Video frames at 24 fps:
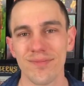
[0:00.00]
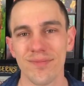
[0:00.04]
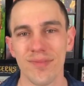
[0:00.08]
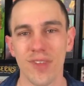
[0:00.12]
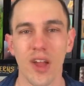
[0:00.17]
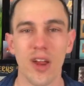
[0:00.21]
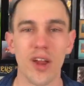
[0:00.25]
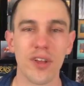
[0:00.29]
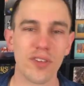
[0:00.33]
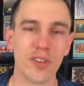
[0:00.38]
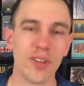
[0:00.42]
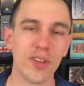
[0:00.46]

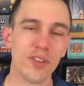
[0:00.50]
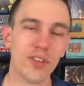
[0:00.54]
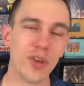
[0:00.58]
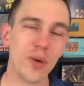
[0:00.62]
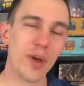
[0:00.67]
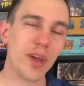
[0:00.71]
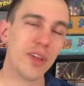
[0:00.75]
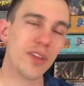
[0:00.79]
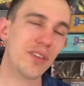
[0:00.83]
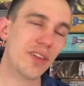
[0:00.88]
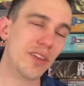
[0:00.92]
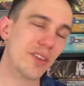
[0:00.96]
Alright, so let's go
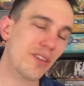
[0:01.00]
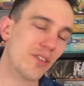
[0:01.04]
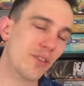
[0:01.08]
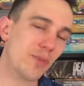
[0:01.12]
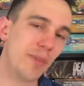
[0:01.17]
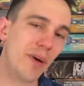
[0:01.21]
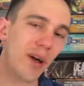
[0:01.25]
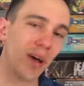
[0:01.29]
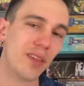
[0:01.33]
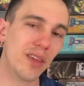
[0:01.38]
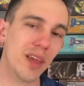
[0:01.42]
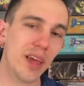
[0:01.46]
ahead and take the
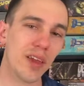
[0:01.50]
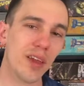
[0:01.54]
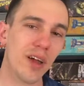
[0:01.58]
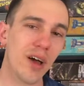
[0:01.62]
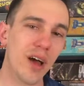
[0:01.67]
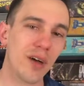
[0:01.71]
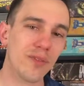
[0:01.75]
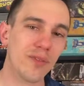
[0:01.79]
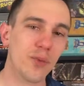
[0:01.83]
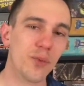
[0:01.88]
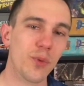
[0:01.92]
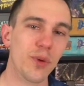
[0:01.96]
spotlight
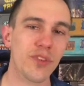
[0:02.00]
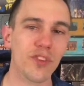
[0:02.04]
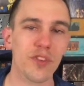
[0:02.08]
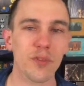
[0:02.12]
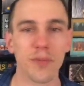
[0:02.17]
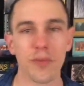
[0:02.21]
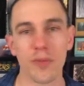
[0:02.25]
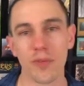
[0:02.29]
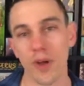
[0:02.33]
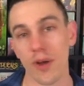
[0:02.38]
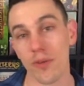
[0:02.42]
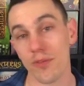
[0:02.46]
off of
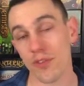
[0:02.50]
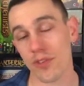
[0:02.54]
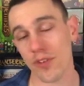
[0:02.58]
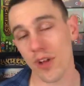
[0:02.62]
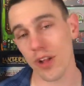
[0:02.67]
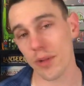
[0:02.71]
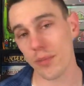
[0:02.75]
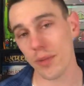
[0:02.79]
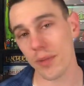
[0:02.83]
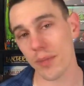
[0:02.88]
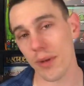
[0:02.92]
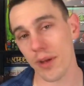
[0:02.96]
Wisdom of
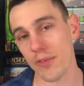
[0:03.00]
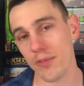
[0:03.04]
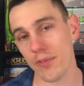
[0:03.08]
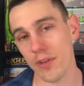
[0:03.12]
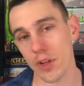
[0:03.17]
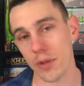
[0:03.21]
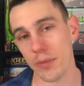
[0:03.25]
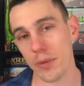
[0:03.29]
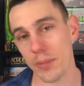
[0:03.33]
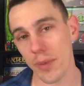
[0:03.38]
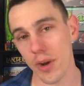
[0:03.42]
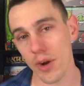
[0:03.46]
Solomon by
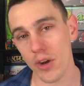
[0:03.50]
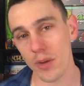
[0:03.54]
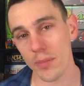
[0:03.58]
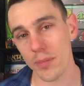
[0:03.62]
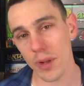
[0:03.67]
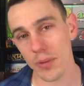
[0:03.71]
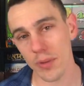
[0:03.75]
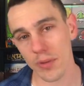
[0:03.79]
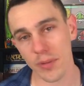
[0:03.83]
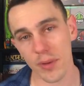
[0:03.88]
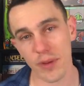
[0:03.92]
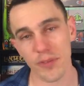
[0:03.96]
Philip DeBerry and
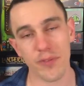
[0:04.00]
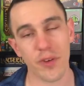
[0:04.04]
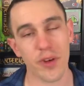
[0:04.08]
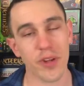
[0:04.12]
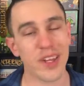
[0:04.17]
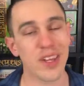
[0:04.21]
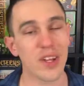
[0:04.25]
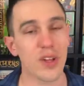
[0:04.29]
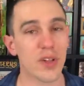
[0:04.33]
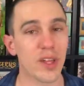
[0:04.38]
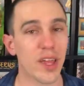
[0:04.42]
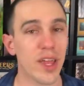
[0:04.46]
published by
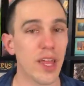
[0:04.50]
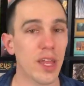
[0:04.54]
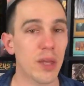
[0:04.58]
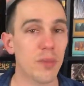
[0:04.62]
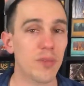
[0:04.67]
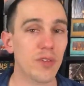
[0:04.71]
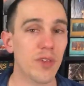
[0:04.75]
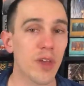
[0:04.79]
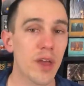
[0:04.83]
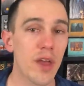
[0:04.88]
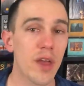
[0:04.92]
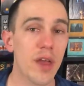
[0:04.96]
Funhill
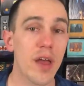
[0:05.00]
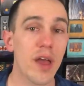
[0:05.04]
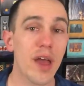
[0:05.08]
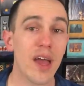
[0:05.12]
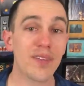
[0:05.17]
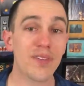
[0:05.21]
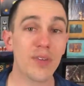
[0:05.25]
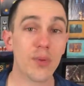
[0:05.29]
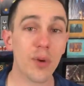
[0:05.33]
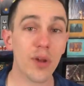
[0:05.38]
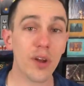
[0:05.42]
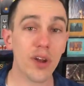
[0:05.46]
Games.
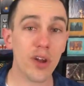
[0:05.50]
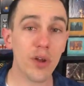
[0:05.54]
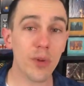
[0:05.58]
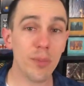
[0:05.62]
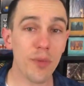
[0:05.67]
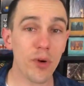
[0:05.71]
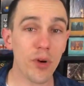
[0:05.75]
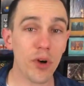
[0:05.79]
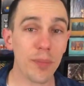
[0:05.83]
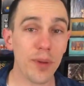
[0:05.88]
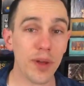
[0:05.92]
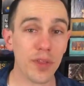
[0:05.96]
If you want to know
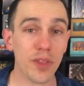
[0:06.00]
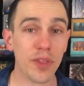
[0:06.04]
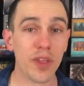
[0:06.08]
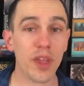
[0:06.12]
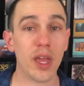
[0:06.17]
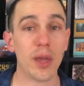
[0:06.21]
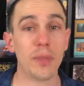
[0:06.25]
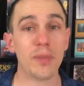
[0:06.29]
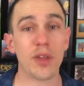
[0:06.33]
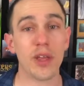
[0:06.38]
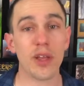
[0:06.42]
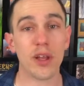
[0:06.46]
more about the
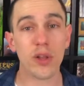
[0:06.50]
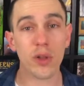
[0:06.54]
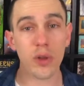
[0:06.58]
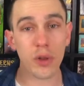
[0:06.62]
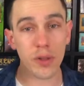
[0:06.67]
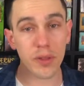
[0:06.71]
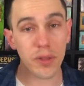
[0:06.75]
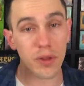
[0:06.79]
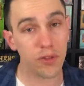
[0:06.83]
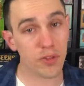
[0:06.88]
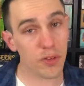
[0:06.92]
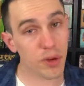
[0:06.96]
game, take a look
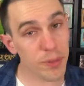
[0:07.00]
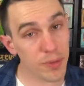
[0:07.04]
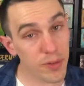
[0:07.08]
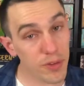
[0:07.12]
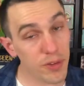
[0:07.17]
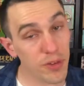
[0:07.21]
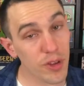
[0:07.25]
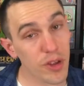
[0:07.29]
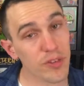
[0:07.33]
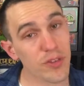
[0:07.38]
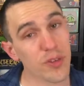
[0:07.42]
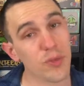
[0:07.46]
in the description
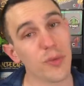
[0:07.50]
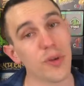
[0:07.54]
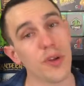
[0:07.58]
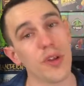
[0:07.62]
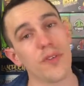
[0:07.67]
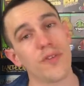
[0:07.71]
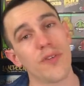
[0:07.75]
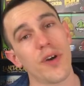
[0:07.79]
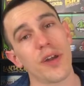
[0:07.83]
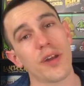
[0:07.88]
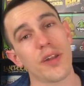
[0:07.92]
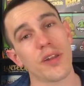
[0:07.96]
section where
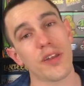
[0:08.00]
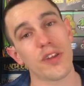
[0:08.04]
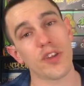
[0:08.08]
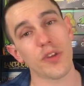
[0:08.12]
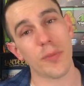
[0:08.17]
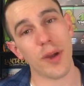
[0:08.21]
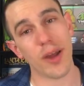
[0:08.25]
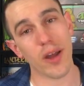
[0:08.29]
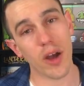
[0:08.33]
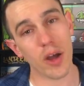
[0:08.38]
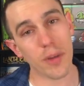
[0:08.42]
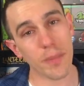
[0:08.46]
you'll find a link to
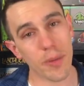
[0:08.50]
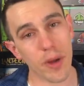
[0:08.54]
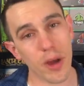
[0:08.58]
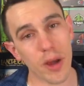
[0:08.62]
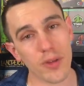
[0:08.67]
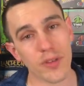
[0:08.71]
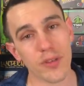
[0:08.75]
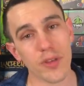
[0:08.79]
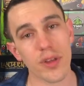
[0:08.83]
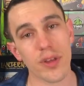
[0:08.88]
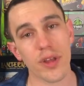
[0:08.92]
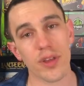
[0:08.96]
my
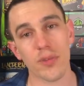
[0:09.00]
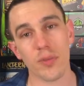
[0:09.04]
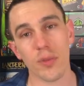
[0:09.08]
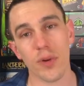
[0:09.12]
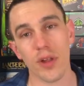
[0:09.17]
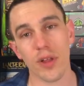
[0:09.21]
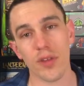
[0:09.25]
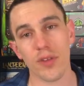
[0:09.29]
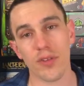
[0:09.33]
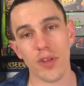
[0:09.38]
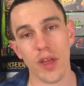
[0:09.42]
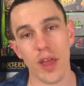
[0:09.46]
unboxing as
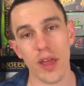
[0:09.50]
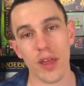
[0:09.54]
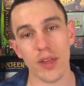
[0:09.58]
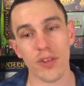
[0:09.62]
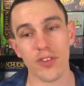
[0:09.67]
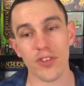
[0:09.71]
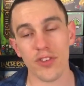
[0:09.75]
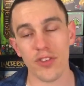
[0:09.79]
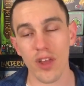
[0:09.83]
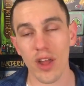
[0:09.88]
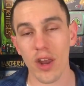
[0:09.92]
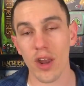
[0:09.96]
well as a
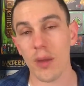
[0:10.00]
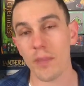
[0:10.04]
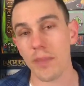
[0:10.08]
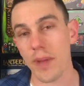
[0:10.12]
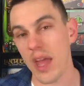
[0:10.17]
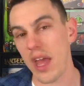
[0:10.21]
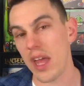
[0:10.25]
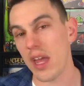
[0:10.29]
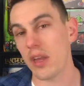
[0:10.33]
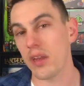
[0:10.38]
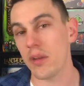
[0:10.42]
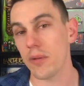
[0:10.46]
setup
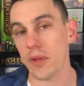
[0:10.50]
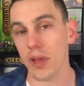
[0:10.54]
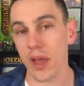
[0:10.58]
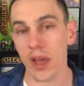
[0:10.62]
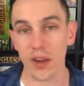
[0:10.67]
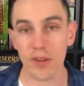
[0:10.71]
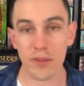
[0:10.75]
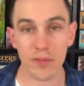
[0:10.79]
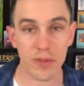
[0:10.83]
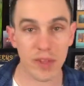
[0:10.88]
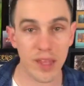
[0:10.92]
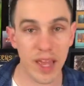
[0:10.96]
and
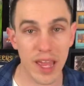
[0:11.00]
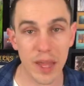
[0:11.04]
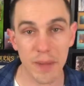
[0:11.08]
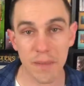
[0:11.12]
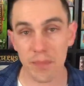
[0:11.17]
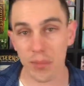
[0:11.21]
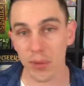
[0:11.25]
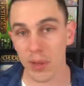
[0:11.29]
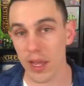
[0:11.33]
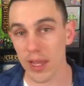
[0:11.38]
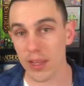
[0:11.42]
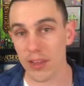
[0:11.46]
kind of
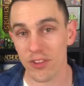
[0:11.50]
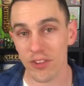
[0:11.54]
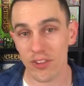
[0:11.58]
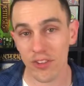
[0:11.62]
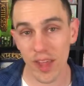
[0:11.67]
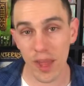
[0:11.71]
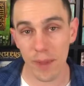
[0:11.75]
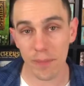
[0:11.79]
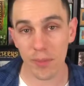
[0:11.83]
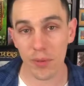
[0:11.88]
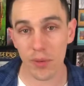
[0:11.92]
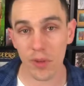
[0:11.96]
gameplay
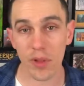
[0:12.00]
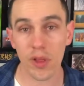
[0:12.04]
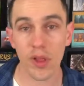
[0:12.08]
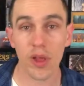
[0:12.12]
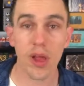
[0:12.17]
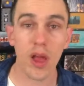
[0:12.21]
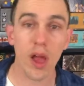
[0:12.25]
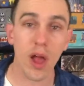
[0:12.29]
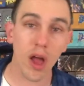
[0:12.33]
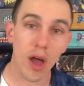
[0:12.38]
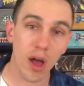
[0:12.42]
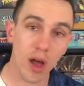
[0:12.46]
sample
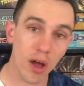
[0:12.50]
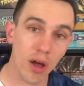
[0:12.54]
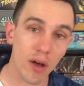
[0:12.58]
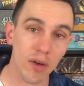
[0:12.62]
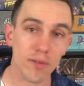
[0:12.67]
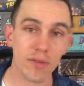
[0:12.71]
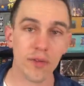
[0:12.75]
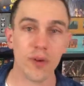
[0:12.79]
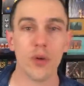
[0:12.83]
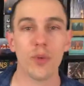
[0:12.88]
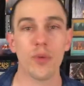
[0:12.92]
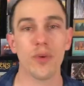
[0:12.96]

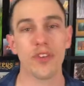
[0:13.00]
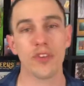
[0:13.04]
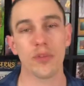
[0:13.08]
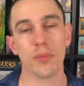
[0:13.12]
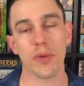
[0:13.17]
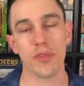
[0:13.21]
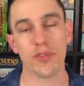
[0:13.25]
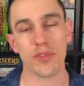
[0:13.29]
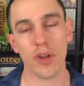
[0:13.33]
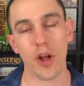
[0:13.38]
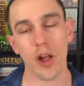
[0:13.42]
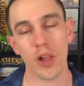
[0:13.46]
of Wisdom
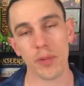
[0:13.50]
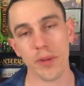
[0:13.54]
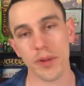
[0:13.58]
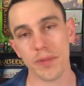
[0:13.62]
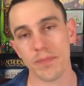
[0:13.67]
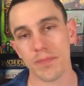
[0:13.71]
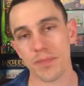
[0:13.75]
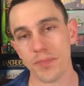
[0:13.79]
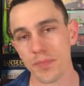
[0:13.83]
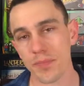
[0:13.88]
of Solomon.